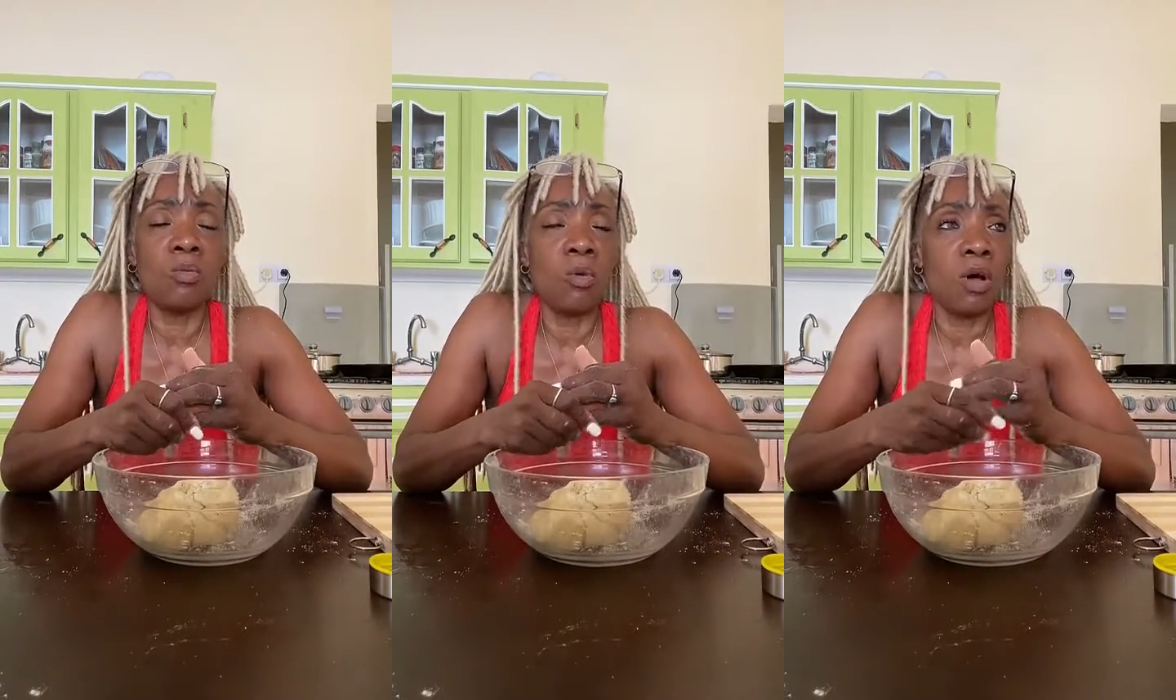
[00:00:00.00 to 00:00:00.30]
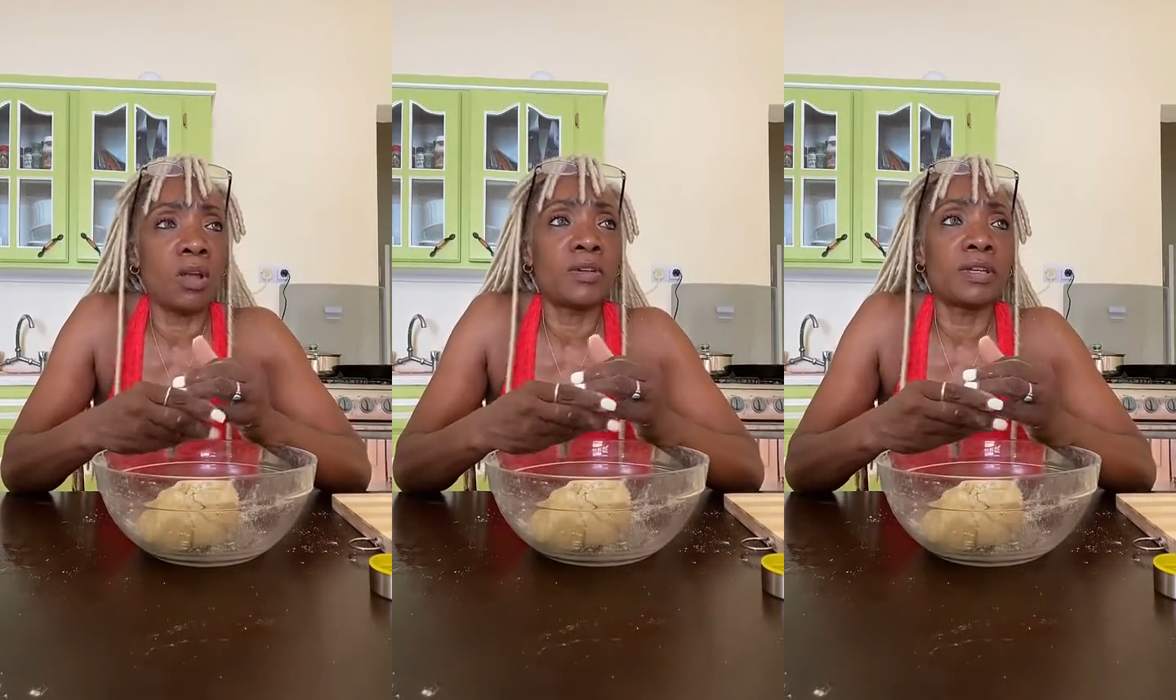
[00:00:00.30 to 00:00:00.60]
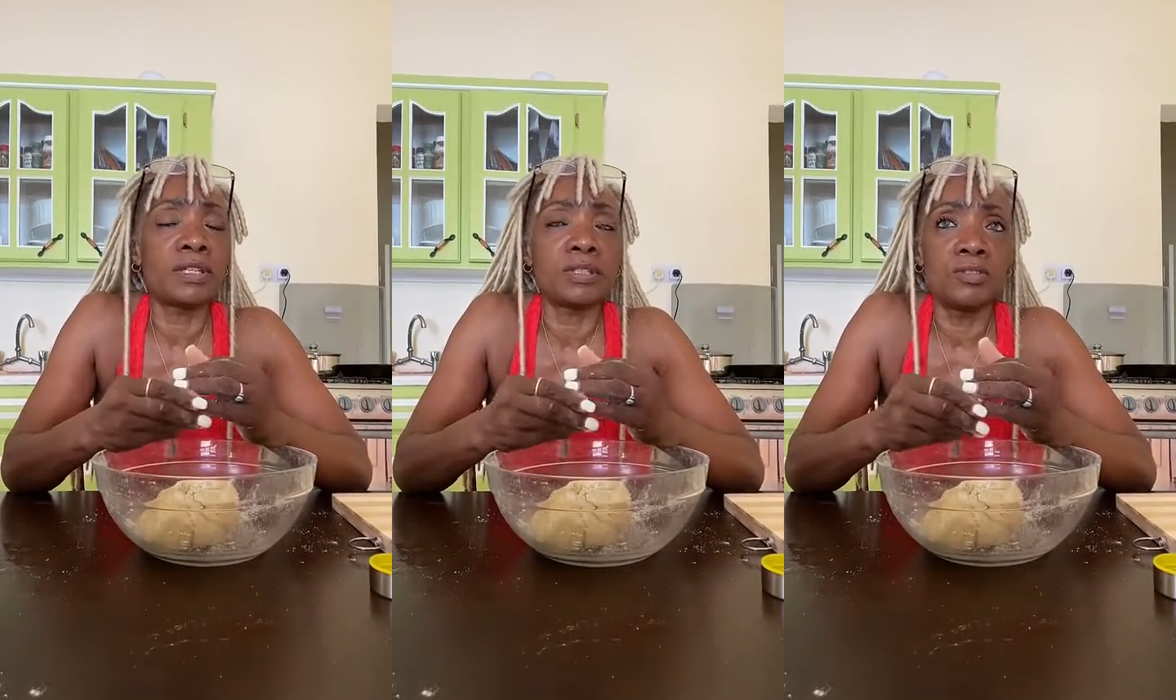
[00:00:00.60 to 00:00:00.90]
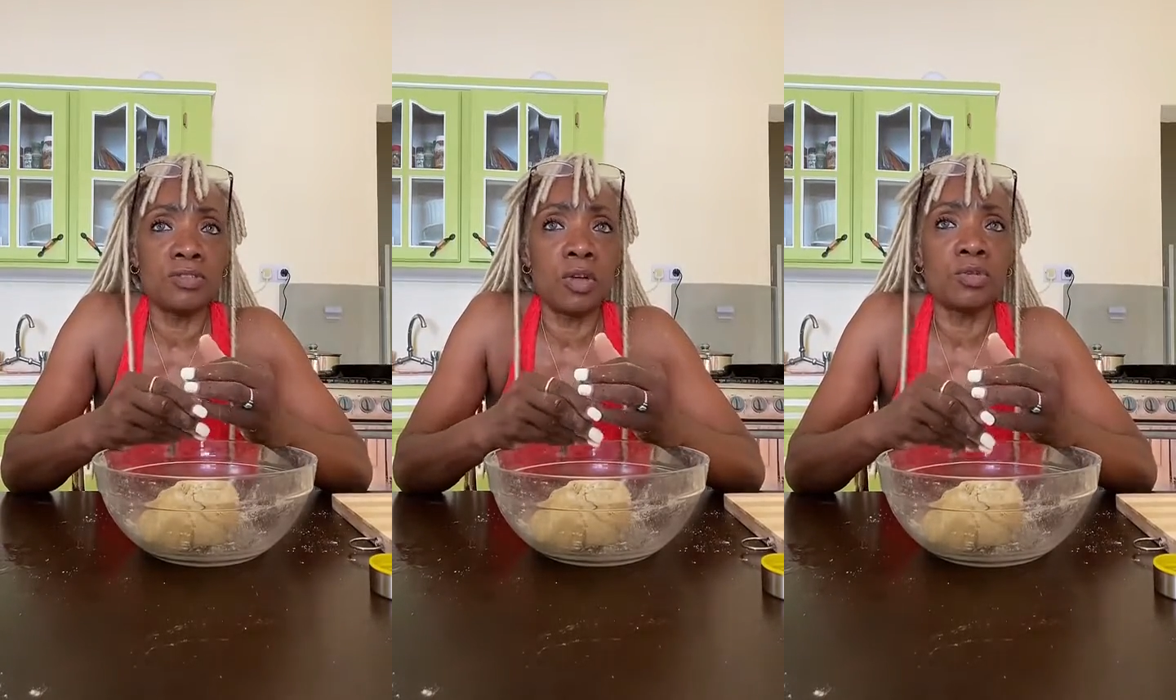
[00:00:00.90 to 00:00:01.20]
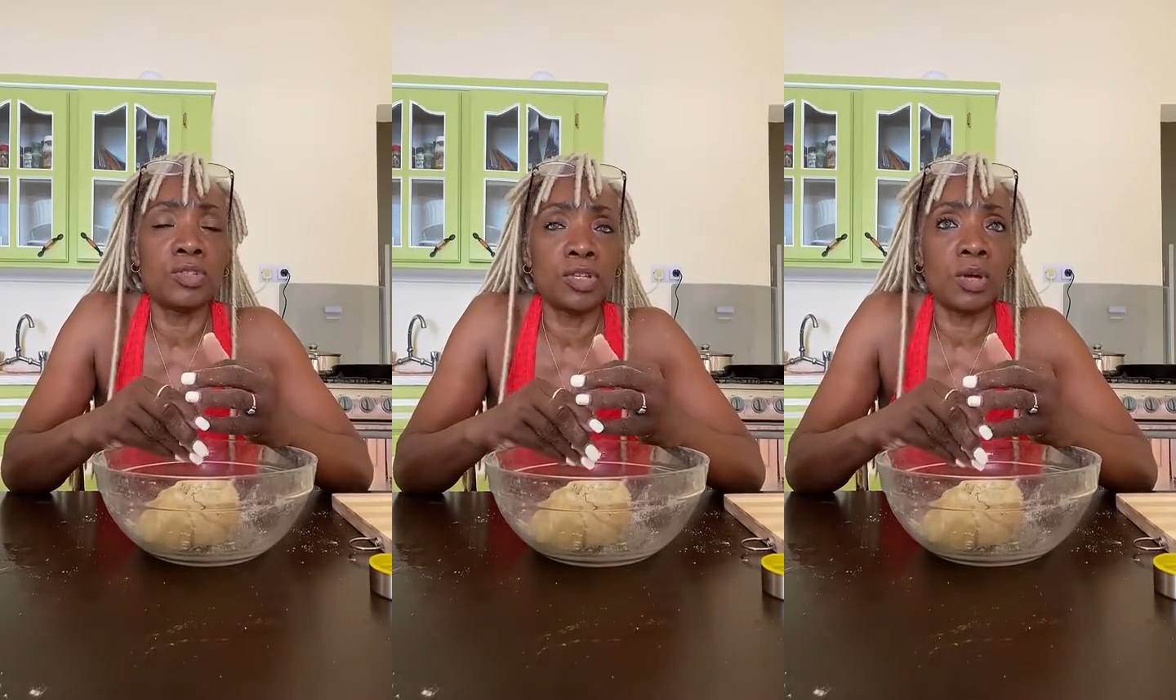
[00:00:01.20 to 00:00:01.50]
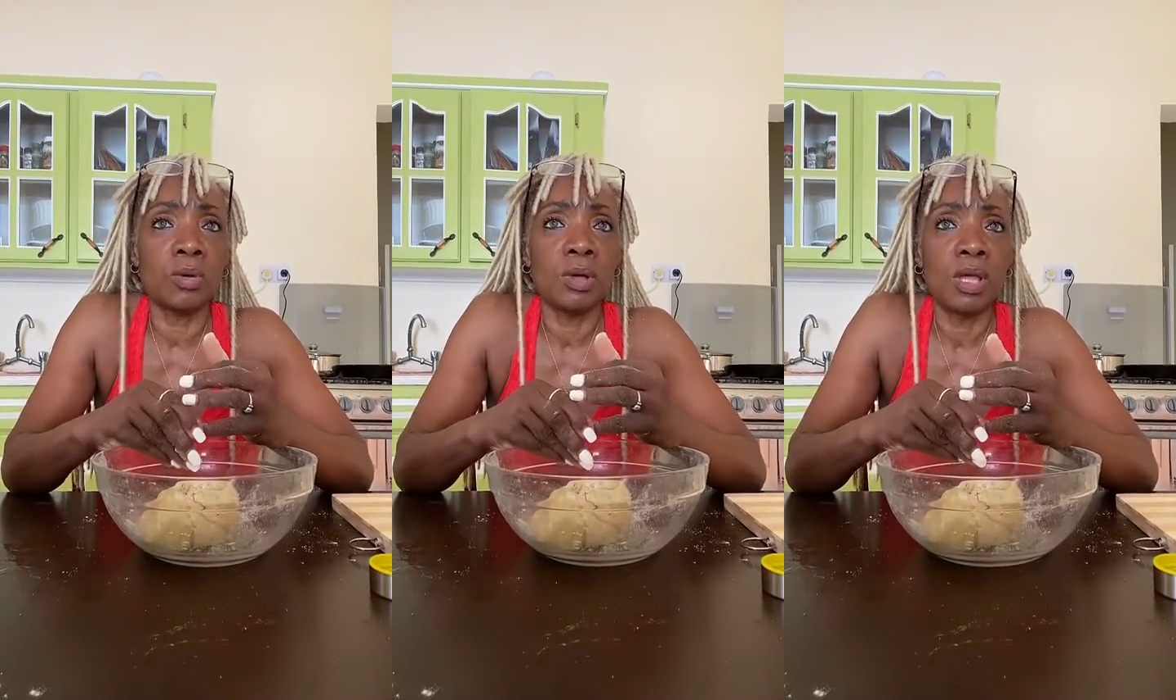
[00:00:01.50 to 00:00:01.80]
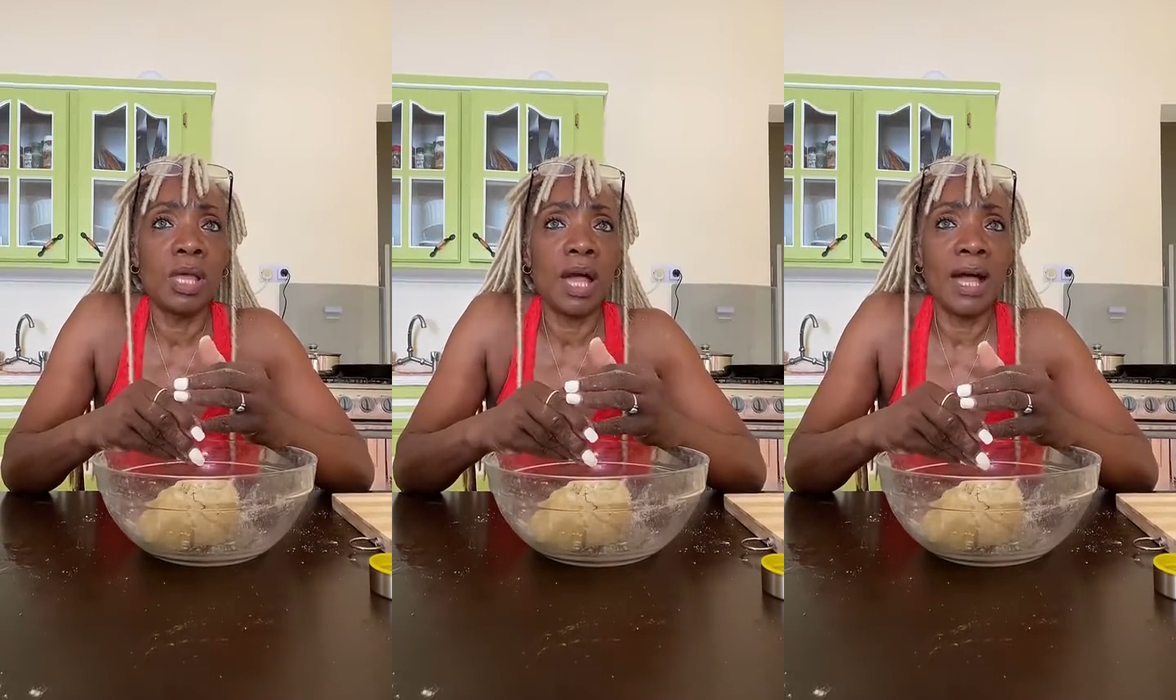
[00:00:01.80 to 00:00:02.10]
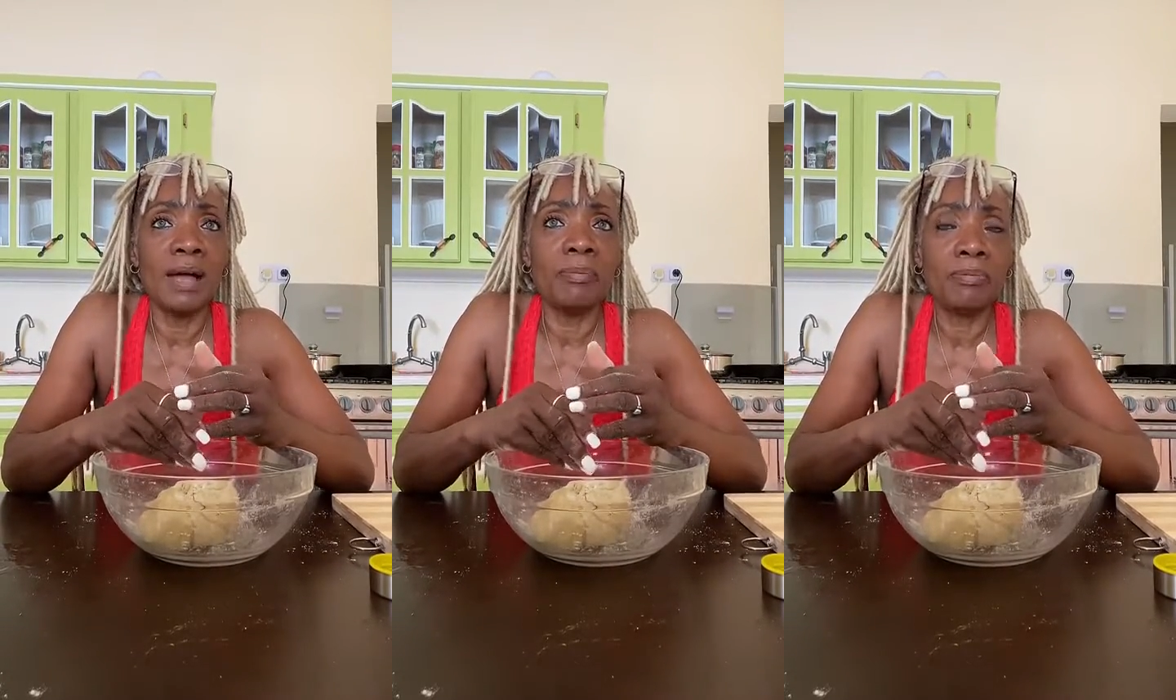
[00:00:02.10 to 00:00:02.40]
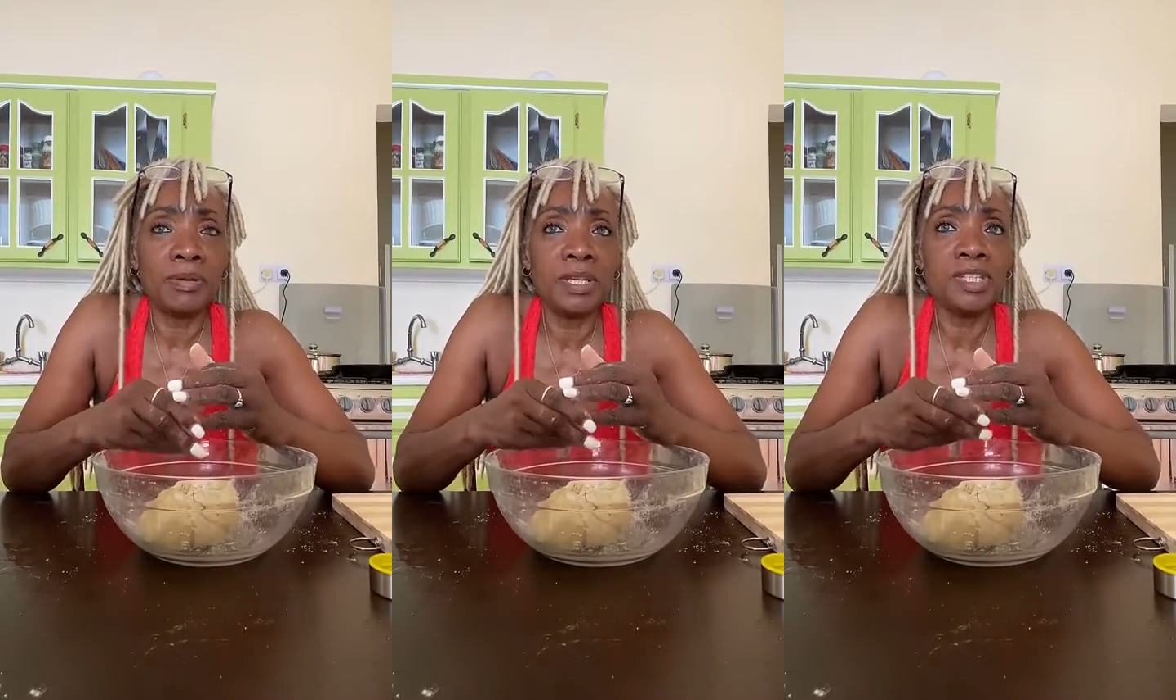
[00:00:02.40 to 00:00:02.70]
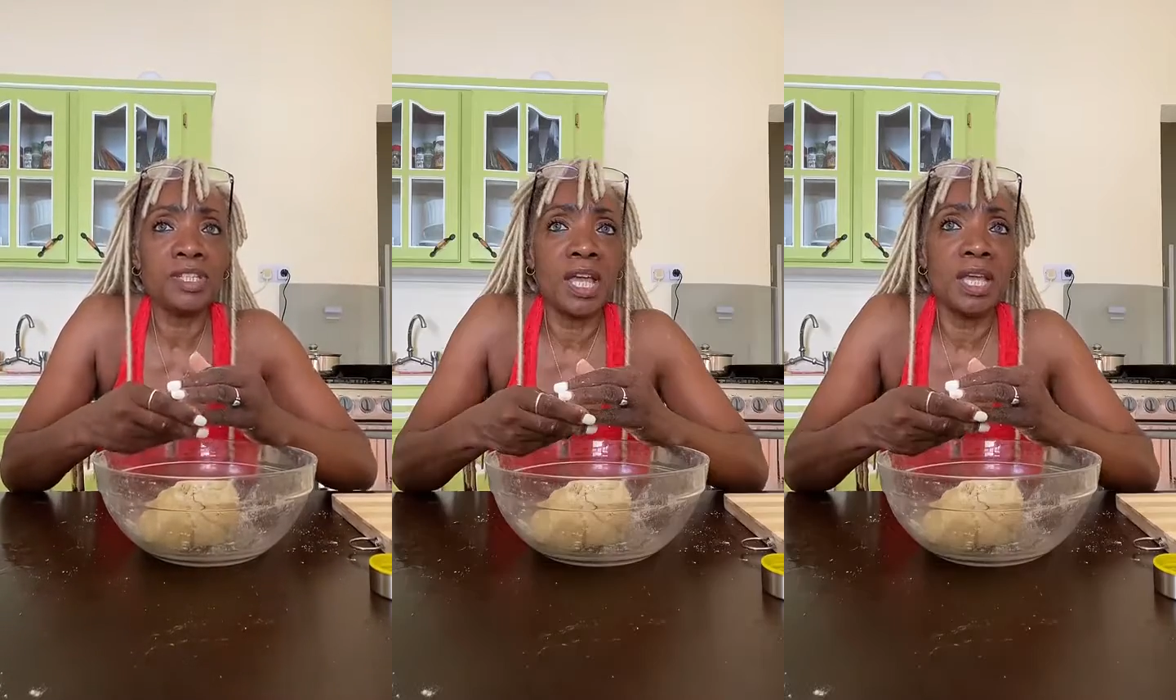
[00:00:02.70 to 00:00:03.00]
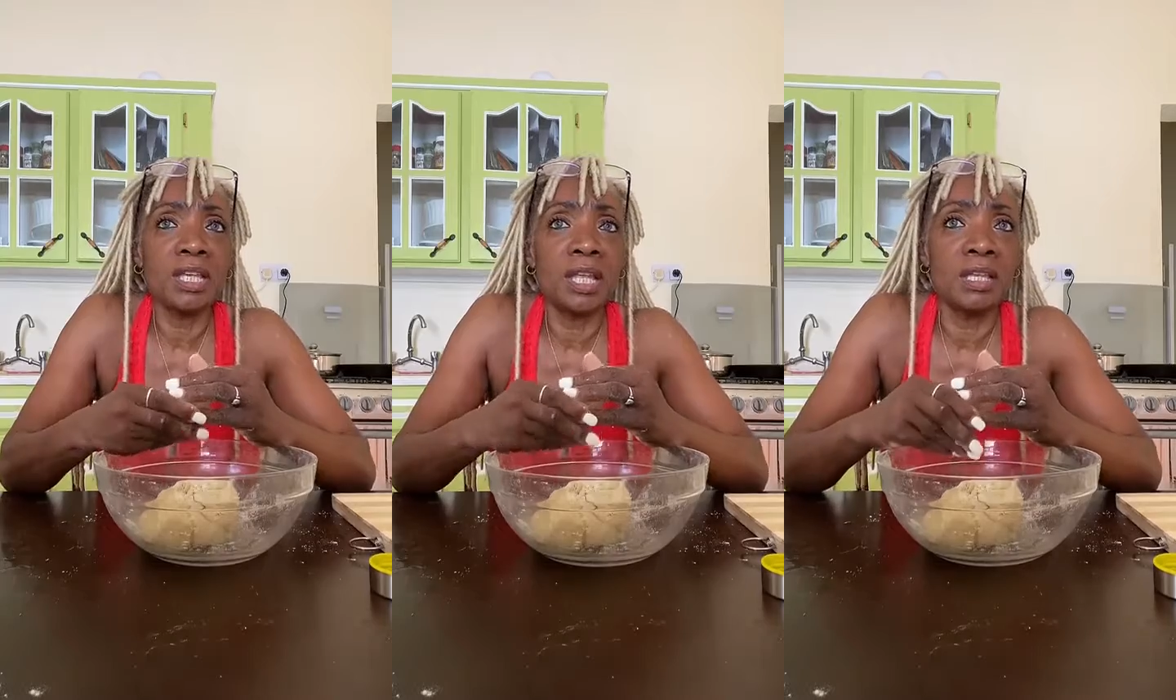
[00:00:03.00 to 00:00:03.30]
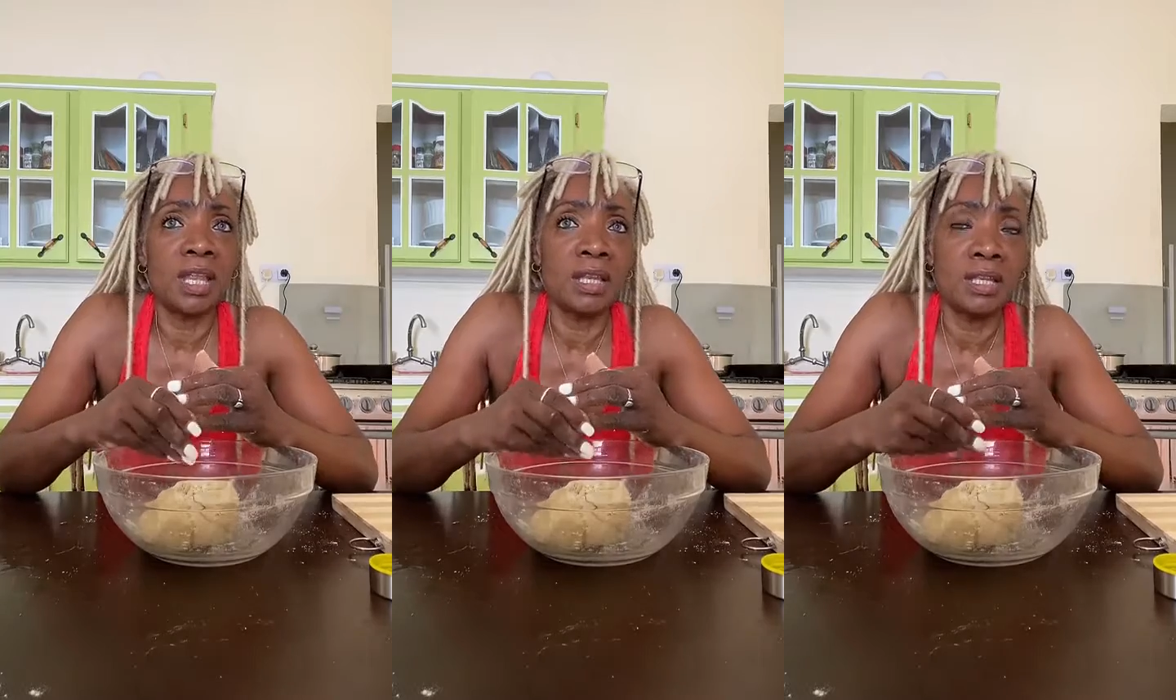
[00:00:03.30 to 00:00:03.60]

entertaining the foolishness is what I want to say.